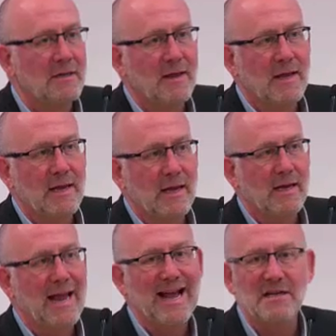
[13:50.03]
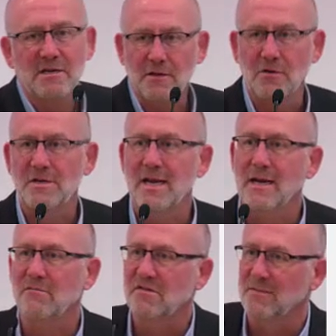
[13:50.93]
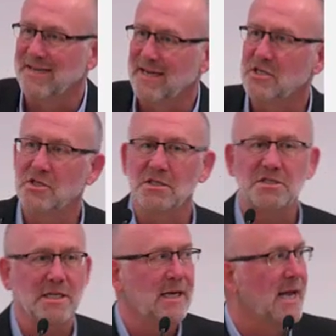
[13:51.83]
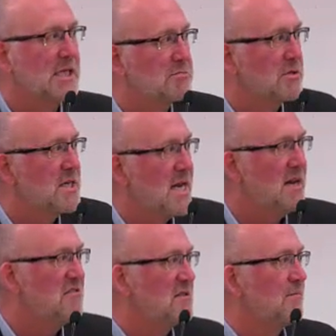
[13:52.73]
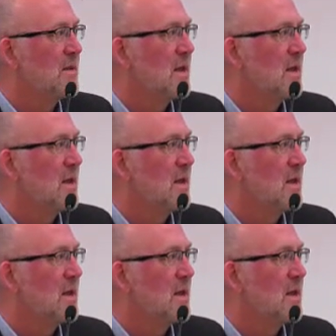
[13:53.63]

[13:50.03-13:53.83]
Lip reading: They add to their team some addictions expertise.